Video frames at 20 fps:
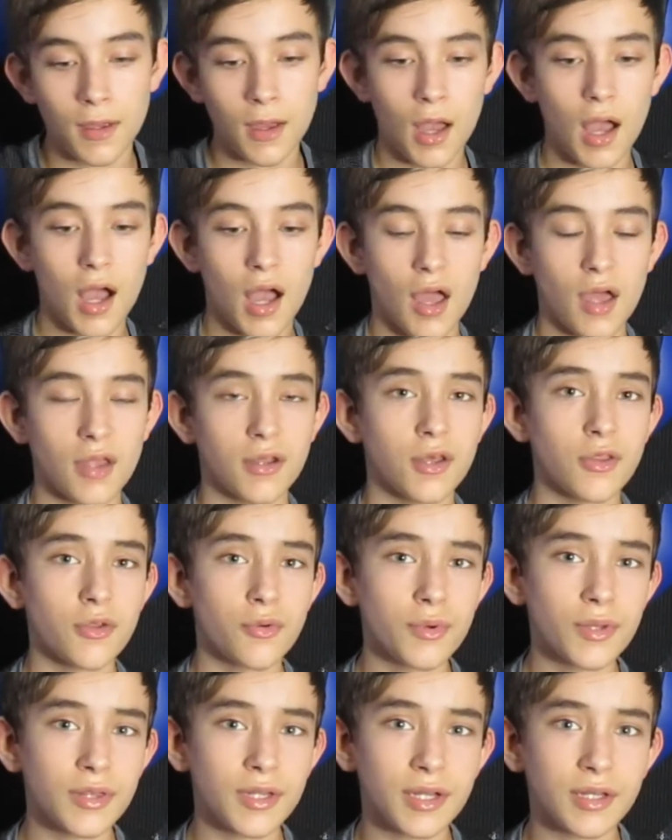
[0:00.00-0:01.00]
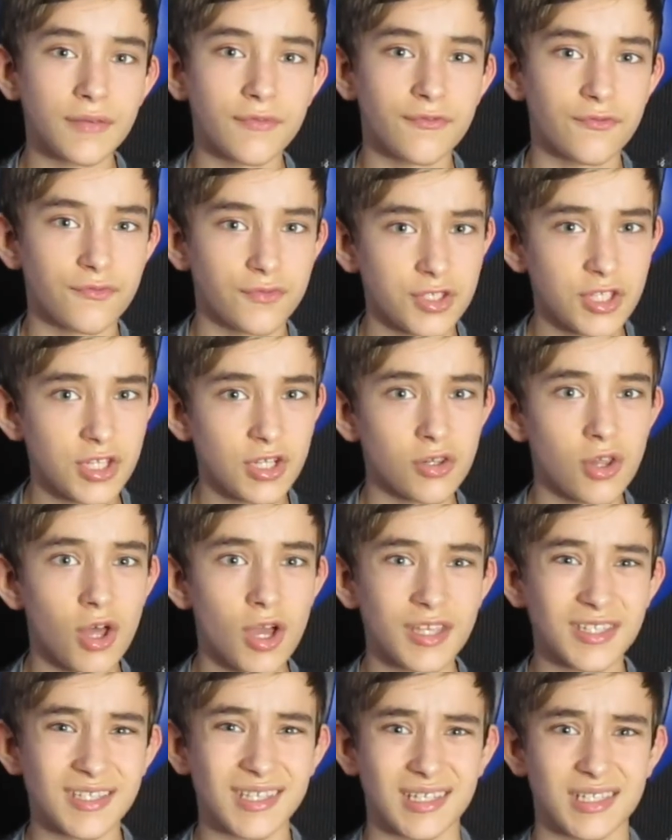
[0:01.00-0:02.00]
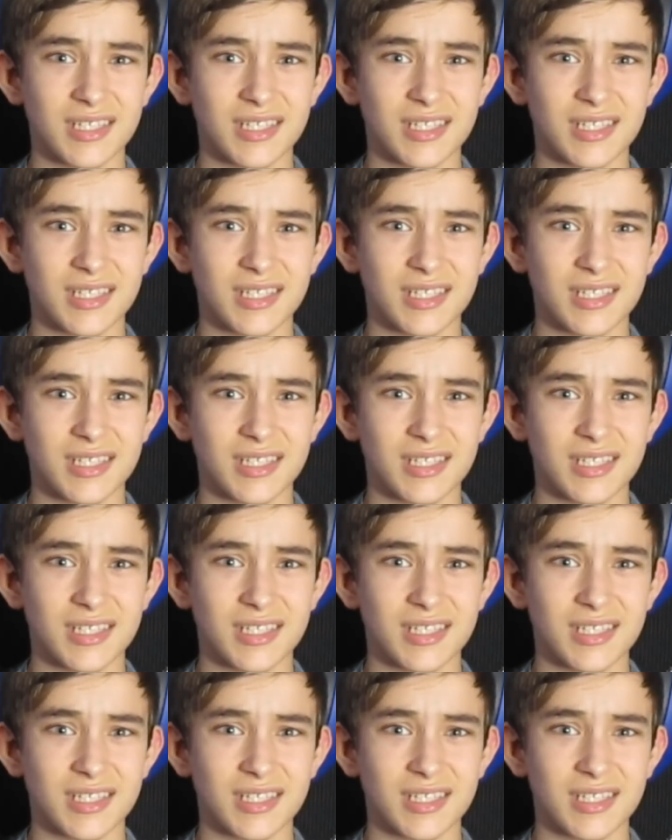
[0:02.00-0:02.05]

Another one that I've seen a lot is that